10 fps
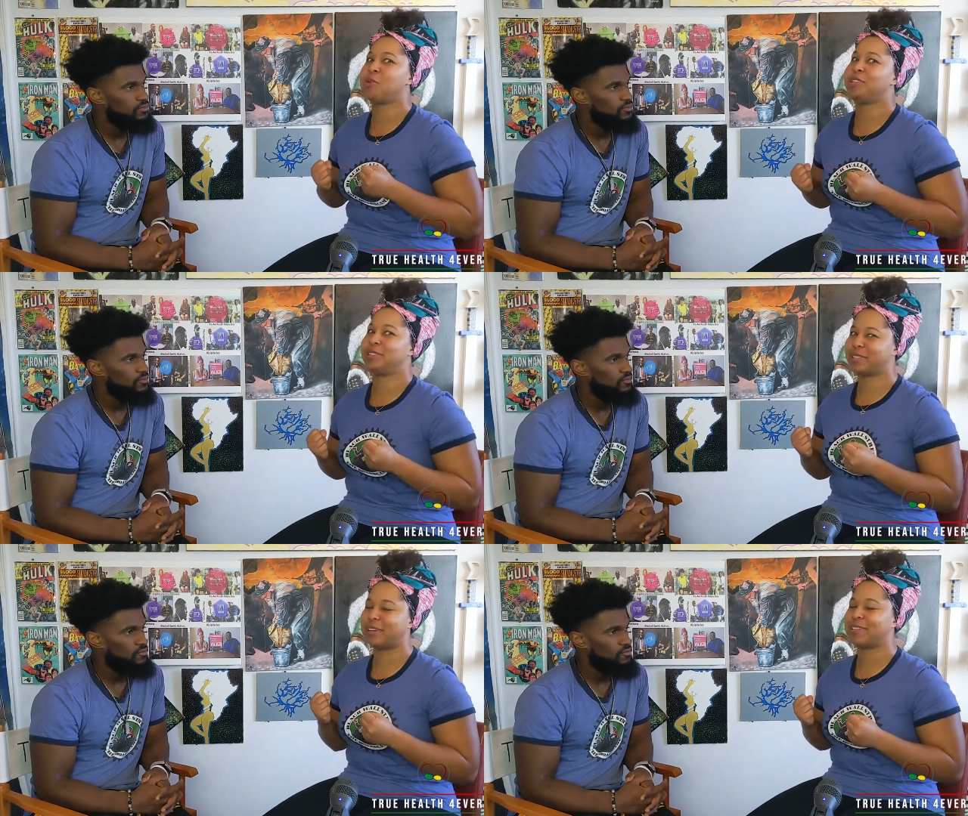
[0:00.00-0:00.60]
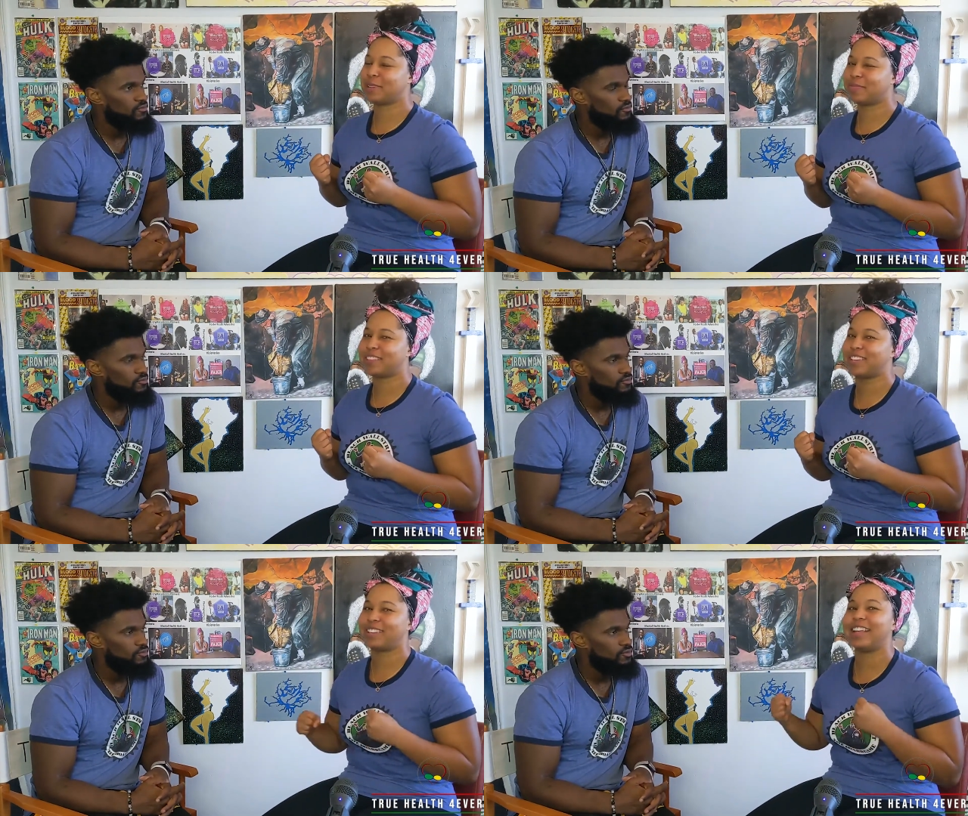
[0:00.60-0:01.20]
Speaker 1: you're ready to start
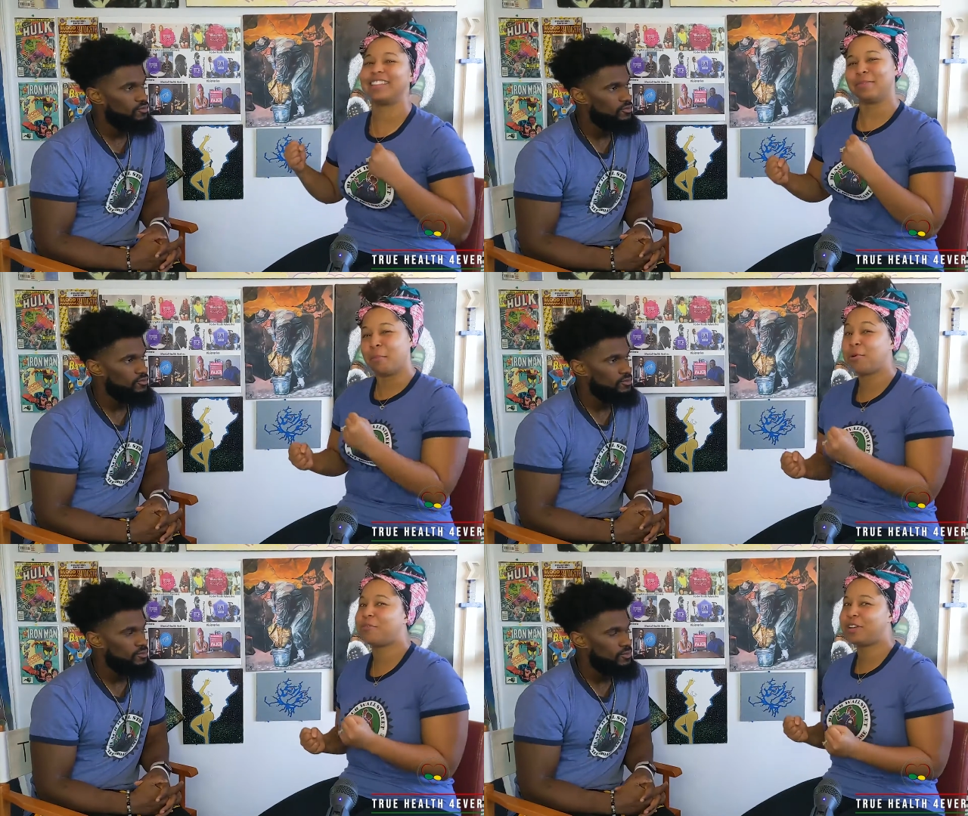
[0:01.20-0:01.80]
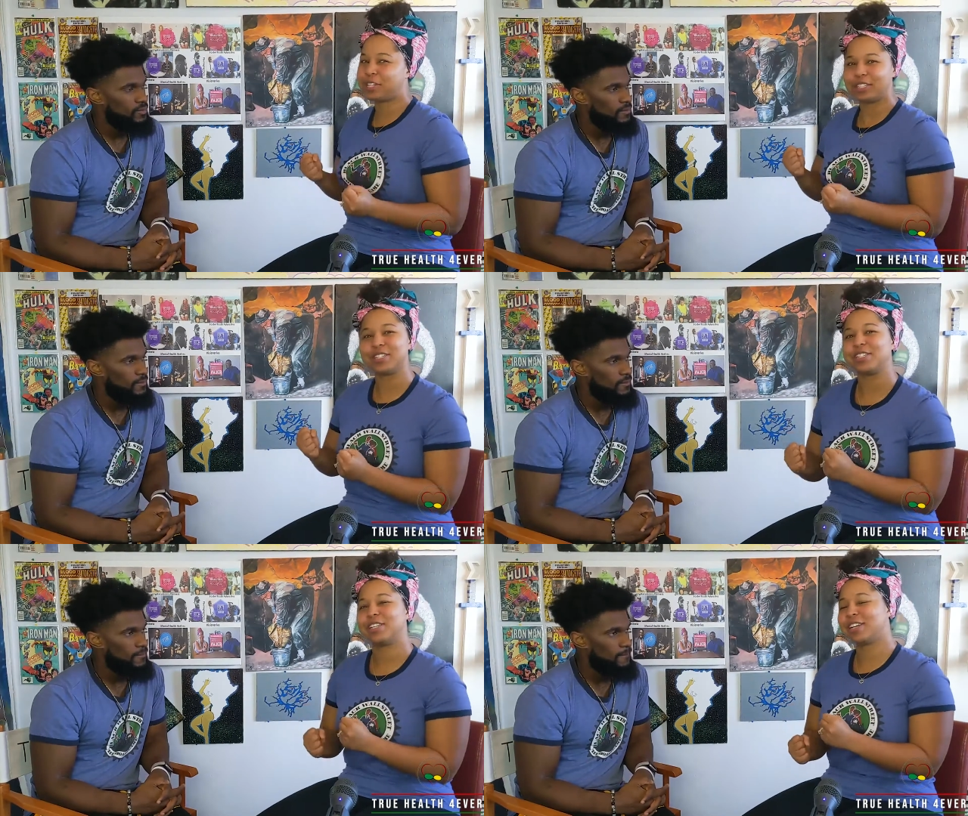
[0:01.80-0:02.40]
something, like the motivation
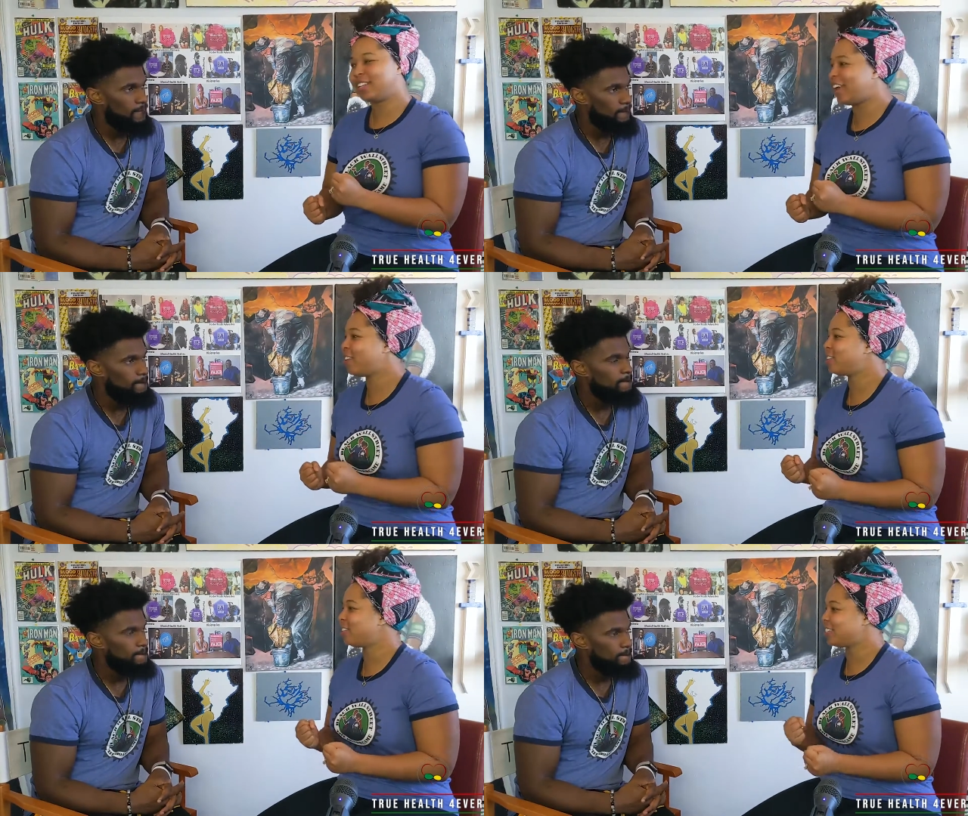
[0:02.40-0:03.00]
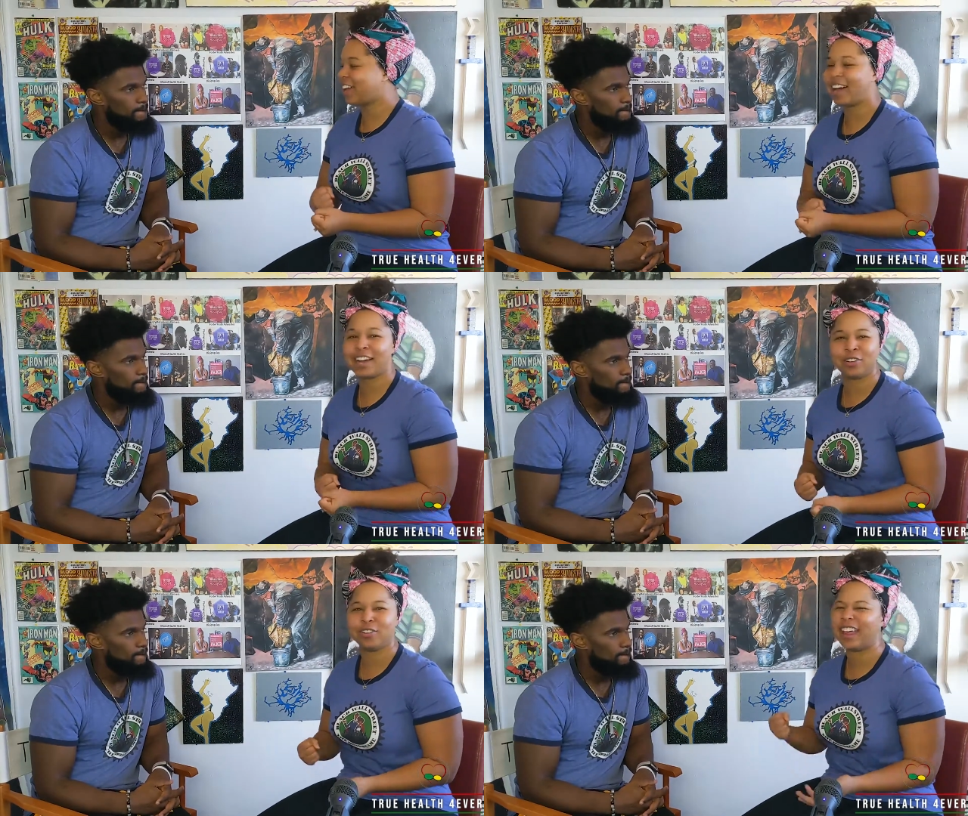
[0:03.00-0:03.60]
is there, the energy's
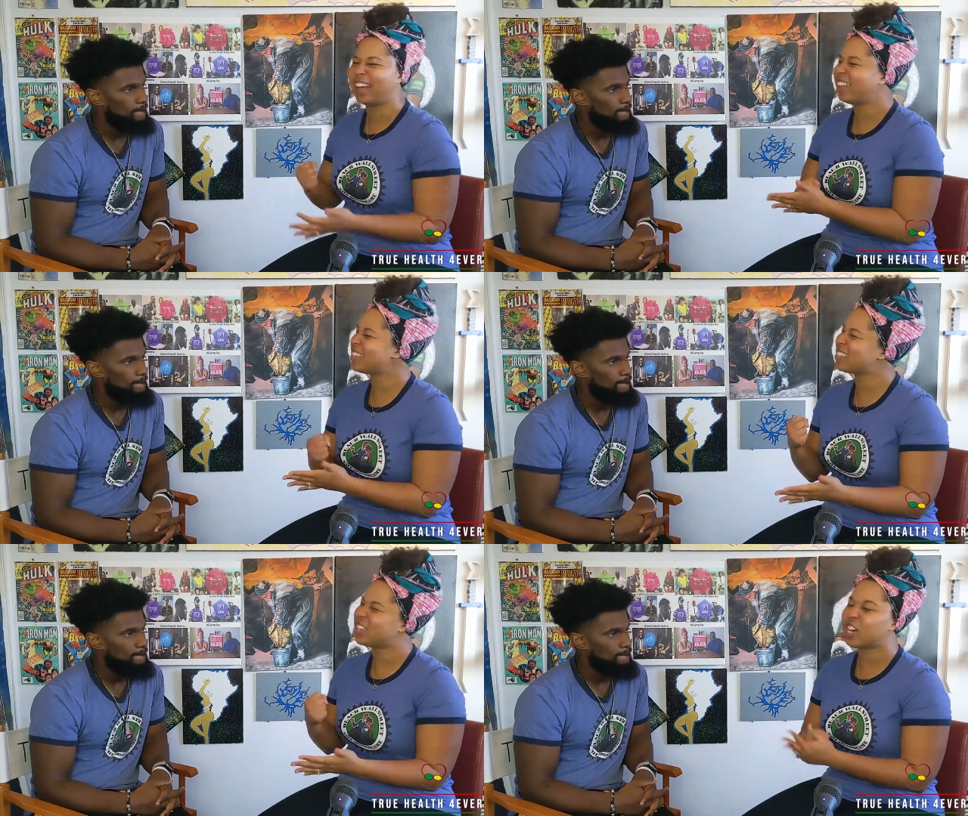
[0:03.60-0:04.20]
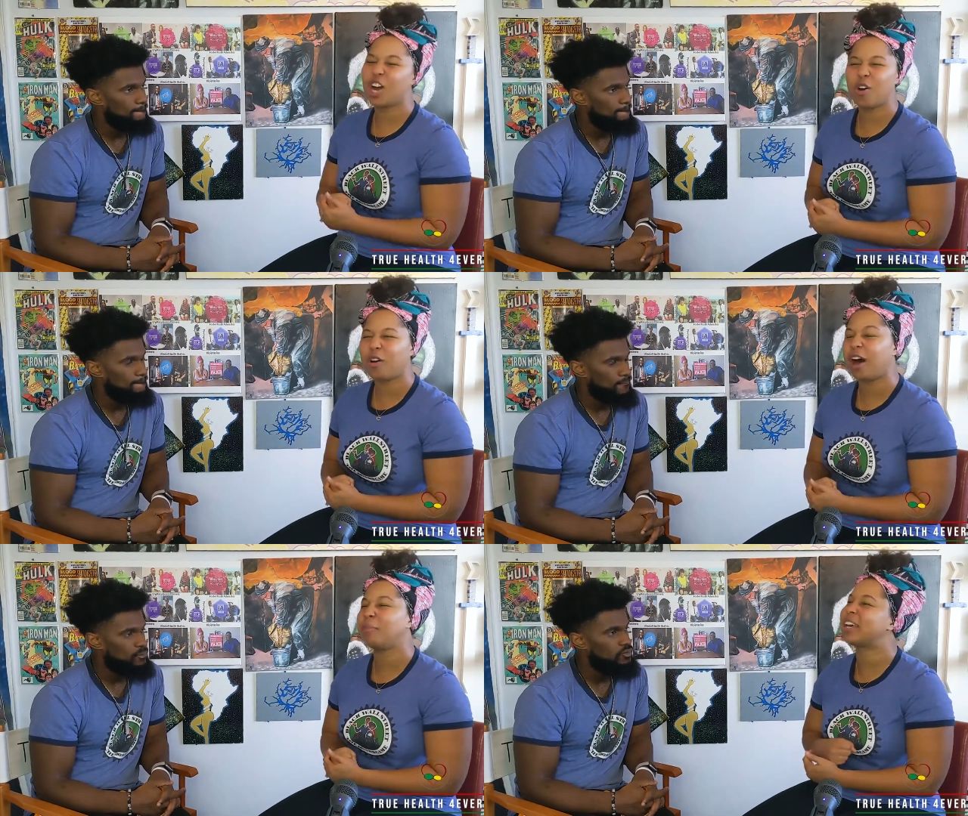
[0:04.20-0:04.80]
high, you're like, let's
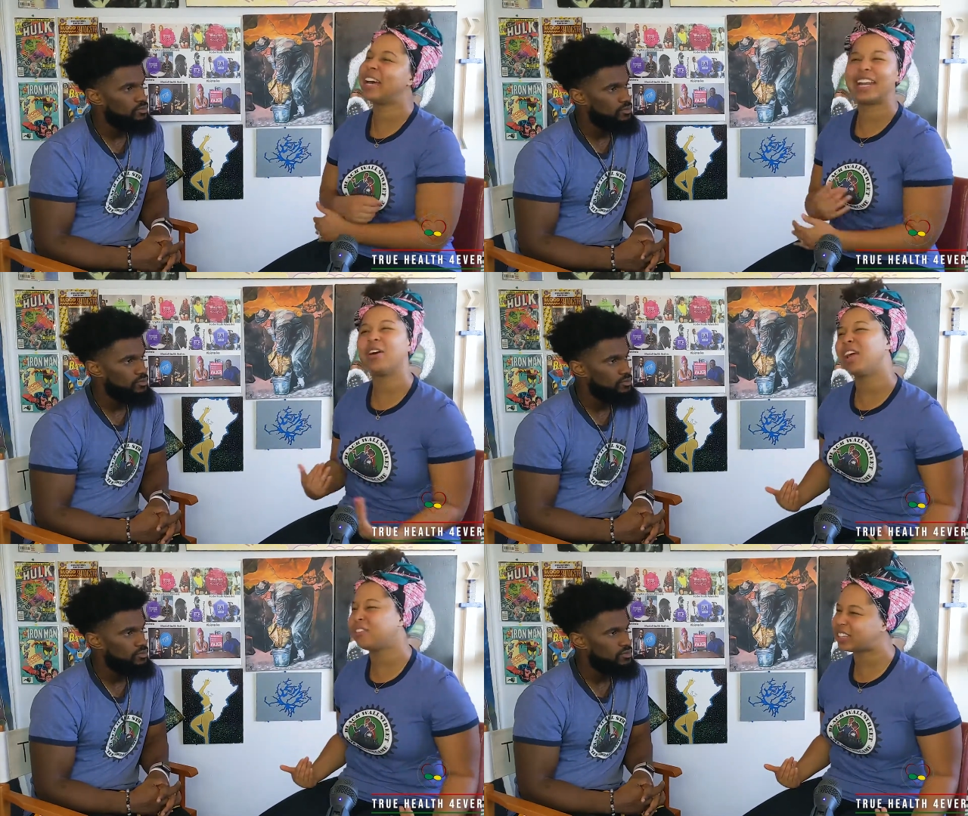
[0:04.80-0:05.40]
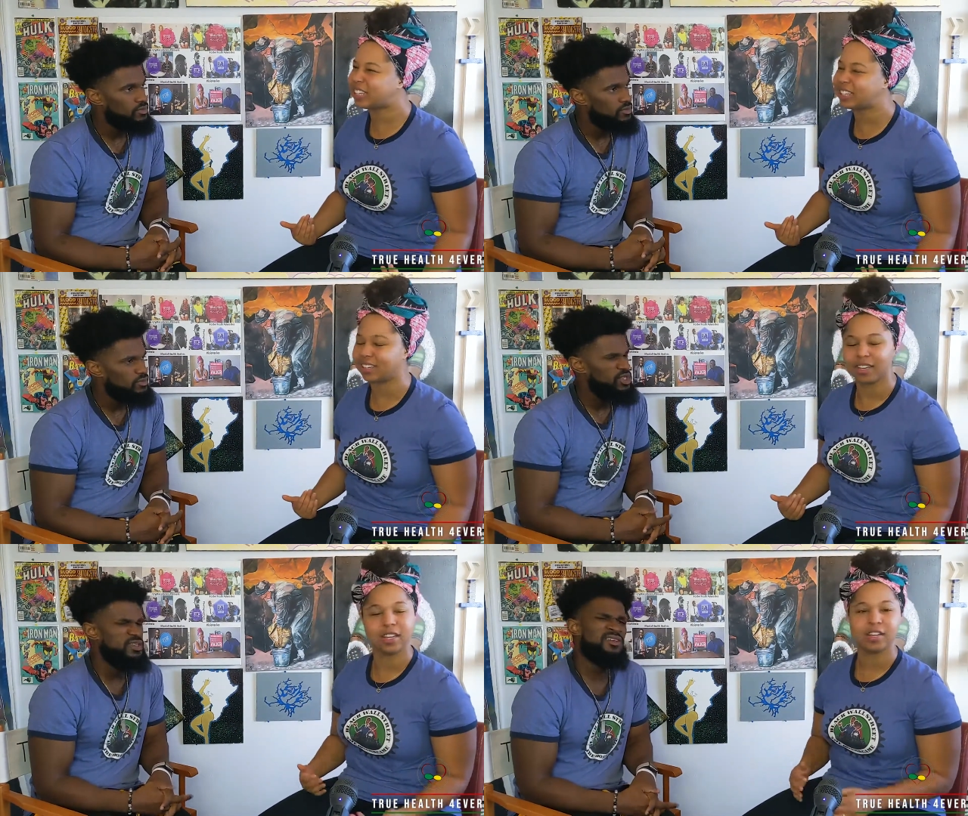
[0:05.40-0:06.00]
go, I'm gonna cut out
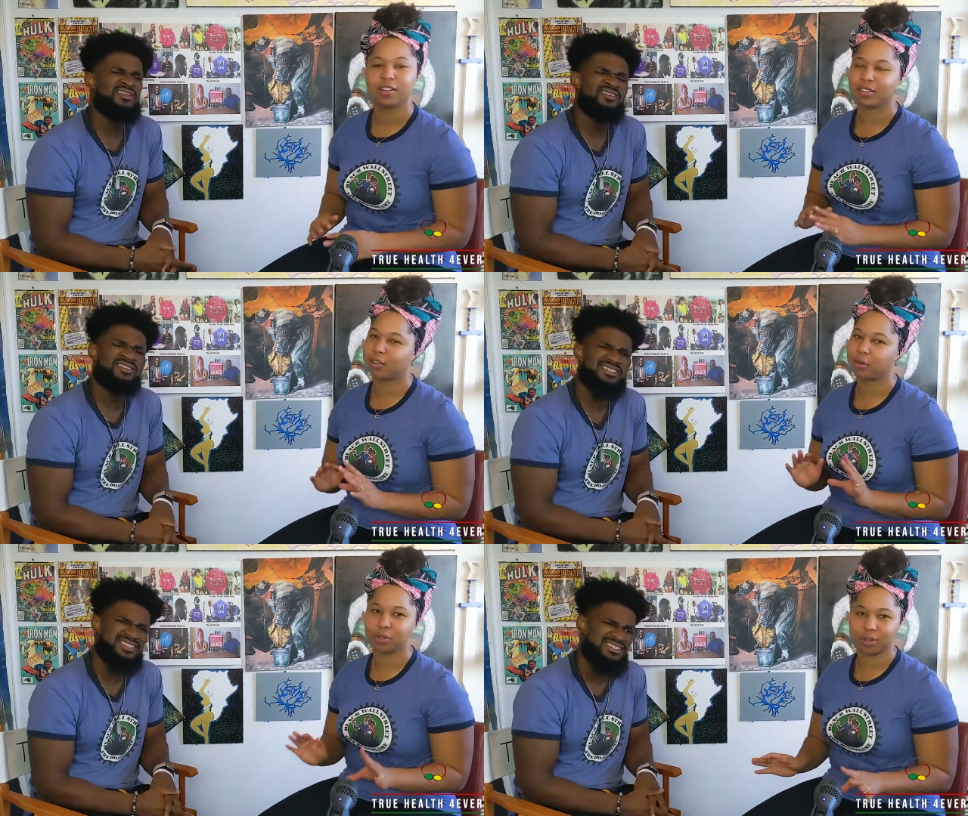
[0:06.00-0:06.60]
everything. Don't